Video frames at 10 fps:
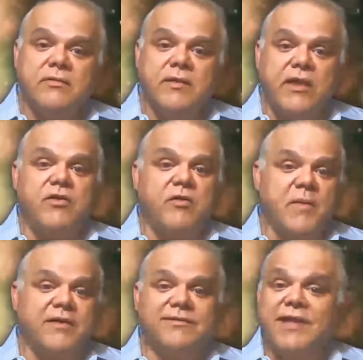that young
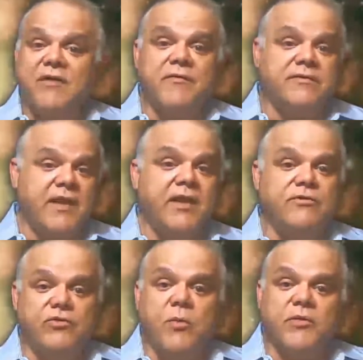man's life has gotten
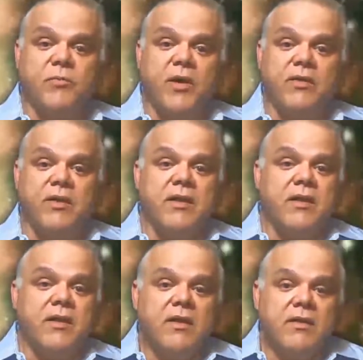so much better.
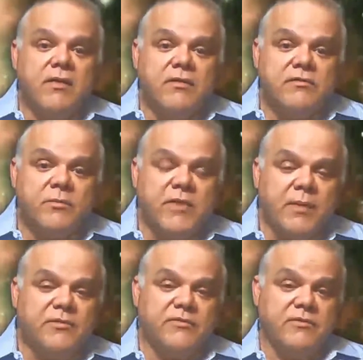
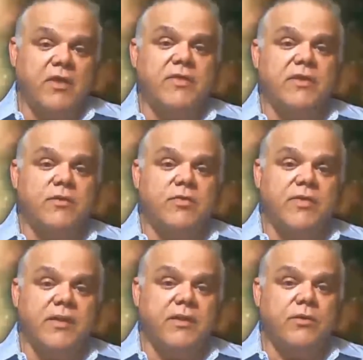Sometimes it's nothing you
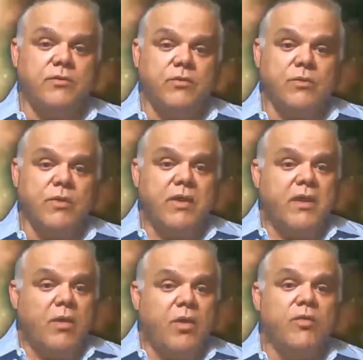think you do.
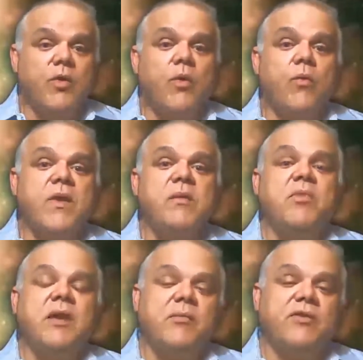Although we
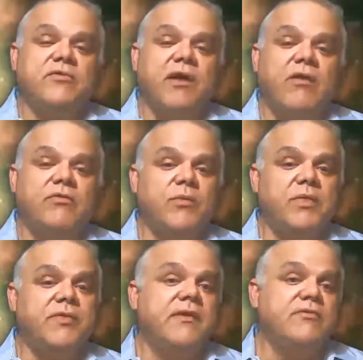blame ourselves.
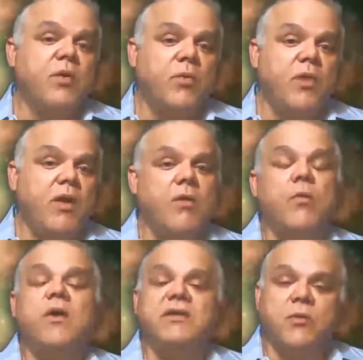When things go wrong,
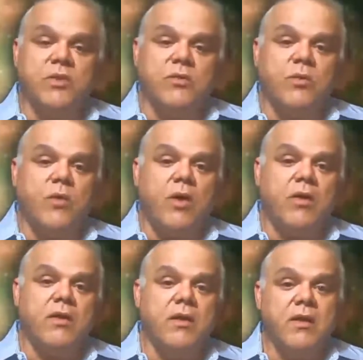what did we do wrong?